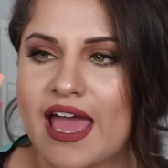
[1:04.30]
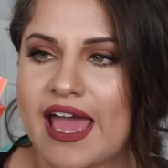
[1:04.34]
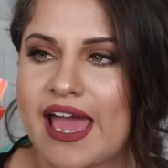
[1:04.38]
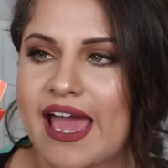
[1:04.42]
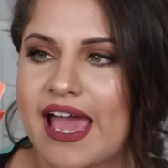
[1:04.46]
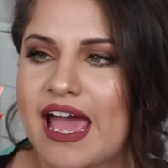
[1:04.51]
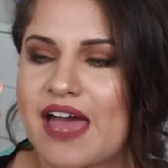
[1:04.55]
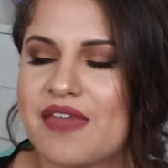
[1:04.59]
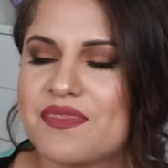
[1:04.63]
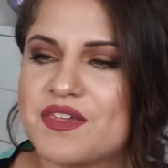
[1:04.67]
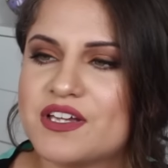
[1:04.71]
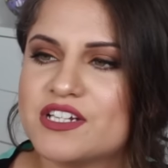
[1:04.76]

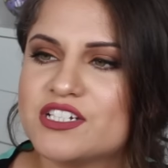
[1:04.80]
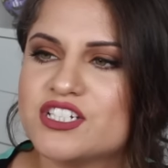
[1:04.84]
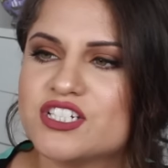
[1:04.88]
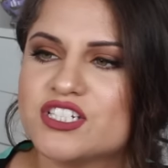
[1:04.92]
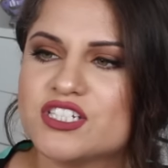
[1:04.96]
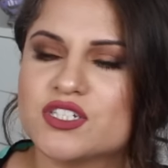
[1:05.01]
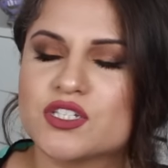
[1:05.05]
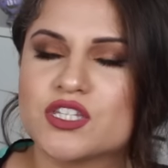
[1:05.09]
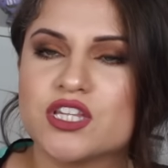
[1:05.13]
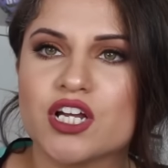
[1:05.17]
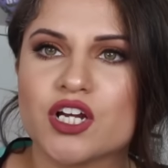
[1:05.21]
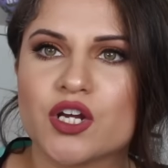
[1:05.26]
and they
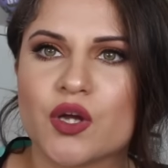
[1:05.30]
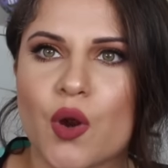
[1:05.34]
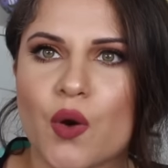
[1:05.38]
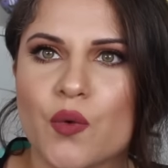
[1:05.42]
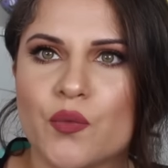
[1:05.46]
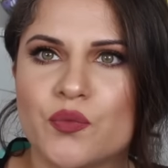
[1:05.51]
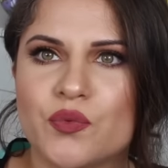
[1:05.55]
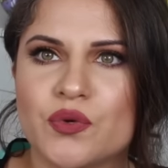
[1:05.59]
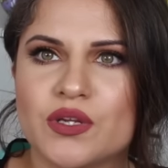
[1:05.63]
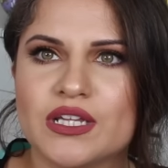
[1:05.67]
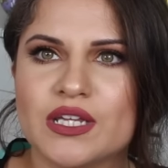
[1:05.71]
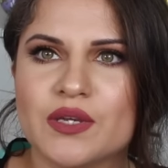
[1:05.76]
just look
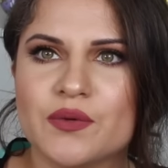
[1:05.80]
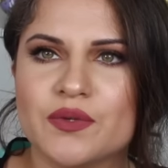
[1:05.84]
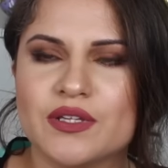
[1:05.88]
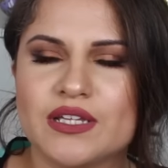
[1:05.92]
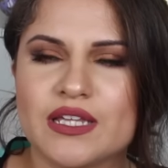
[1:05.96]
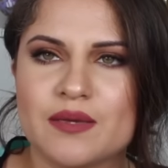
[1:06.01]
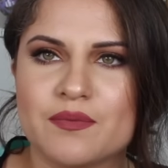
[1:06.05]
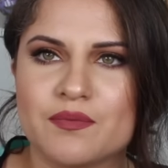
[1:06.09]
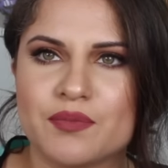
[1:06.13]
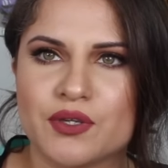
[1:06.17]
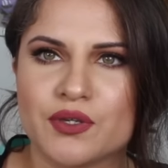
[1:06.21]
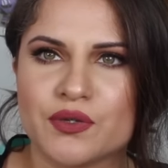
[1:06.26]
really
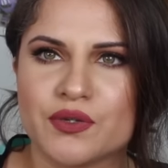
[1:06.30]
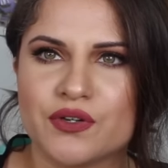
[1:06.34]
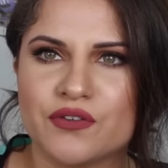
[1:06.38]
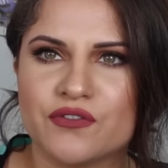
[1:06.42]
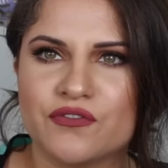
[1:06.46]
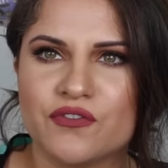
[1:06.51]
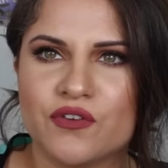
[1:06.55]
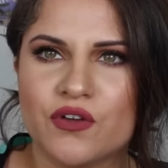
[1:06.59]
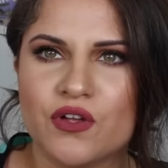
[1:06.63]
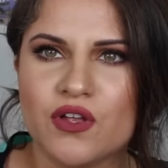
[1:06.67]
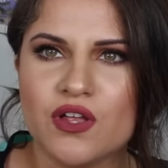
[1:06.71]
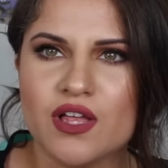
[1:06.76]
really
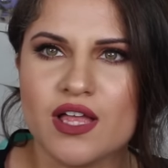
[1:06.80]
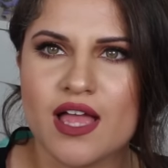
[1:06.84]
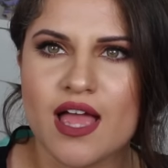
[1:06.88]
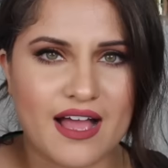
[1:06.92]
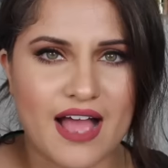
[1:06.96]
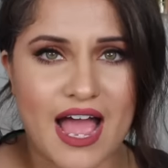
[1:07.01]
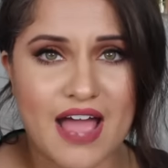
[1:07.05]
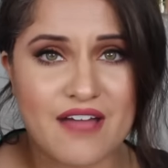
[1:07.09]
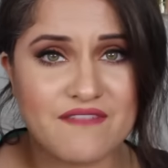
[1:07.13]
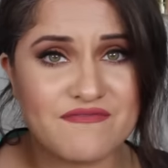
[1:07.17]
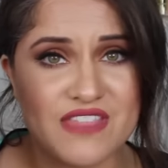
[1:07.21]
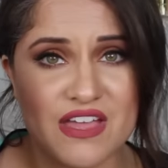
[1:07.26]
beautiful
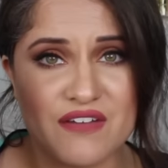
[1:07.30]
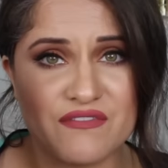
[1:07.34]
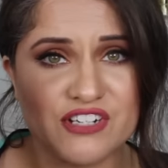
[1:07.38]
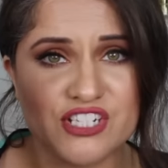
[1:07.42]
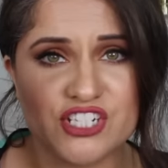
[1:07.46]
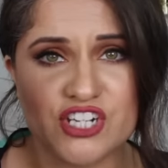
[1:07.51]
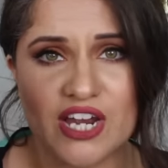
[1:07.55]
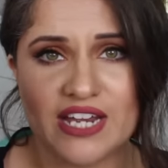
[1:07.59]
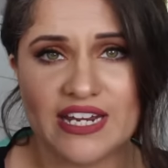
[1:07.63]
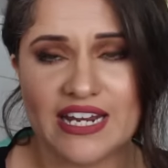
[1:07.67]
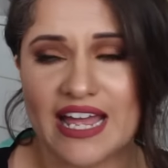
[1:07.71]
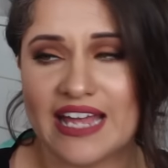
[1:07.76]
i've never
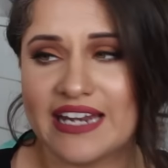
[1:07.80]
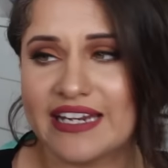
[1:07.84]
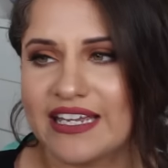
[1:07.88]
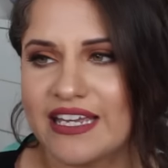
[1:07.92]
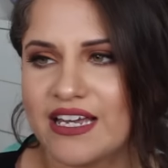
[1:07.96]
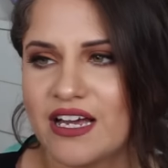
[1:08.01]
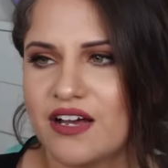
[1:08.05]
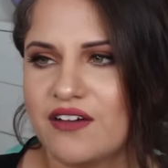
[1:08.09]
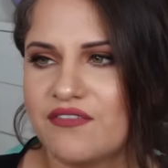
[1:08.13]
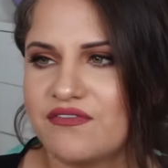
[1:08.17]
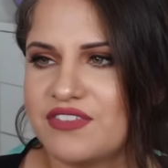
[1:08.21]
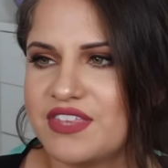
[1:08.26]
tried
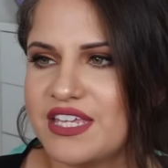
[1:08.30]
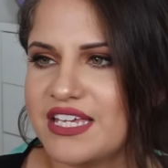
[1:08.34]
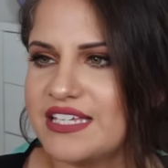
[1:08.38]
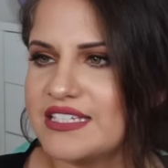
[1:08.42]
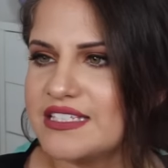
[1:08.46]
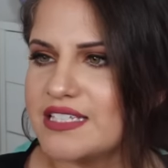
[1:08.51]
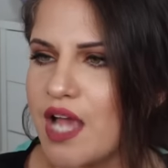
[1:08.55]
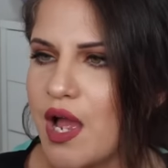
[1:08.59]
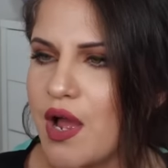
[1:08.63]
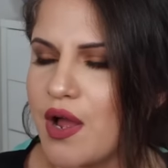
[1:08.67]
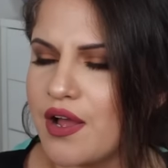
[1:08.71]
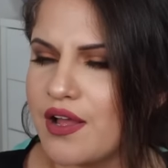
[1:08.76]
any of
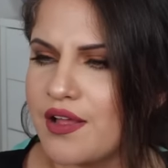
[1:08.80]
these